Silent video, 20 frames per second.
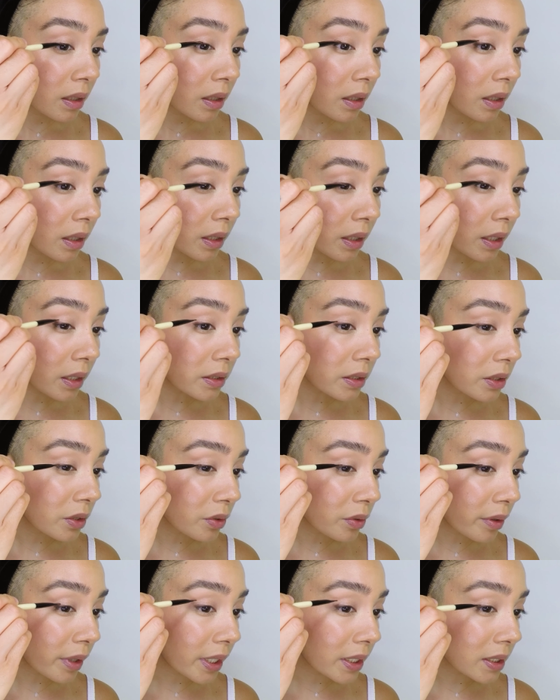And that just
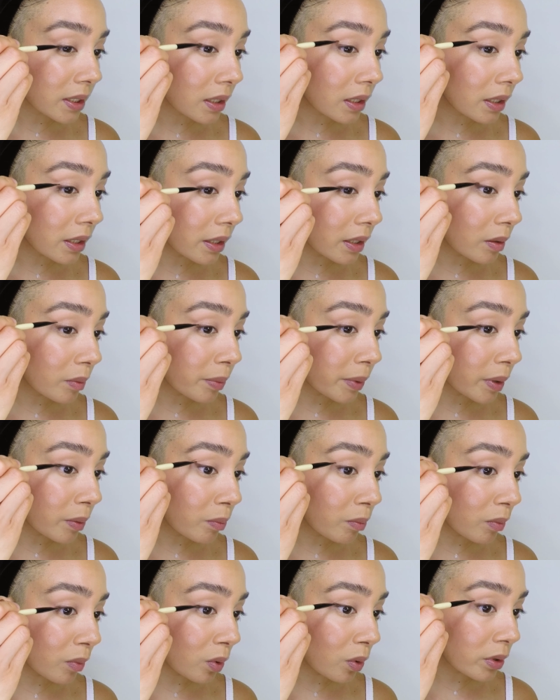creates a little bit
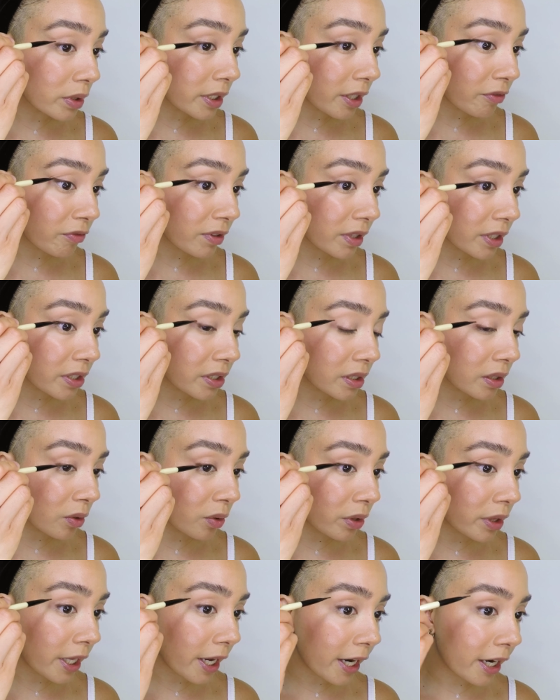more definition
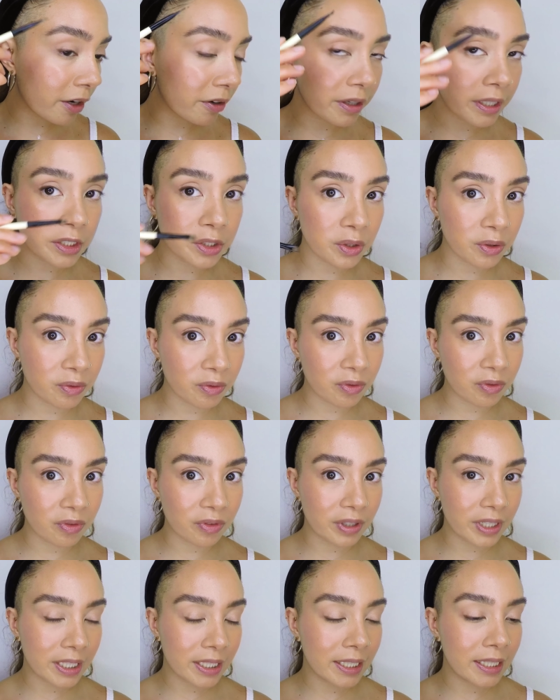on that area. So it
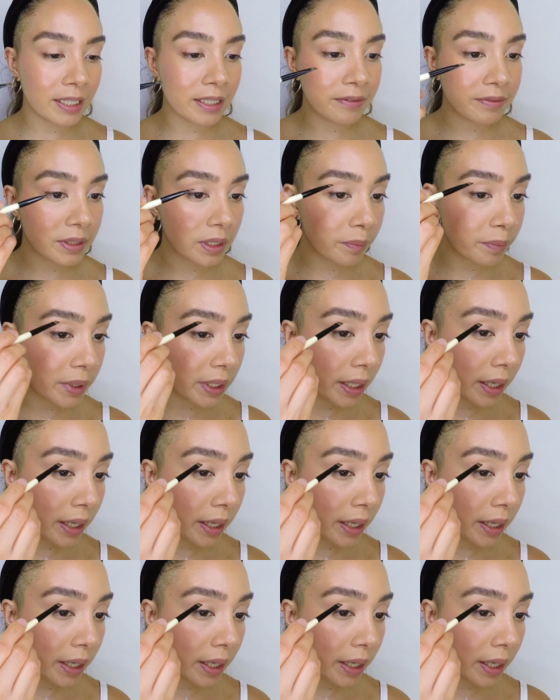really lifts up the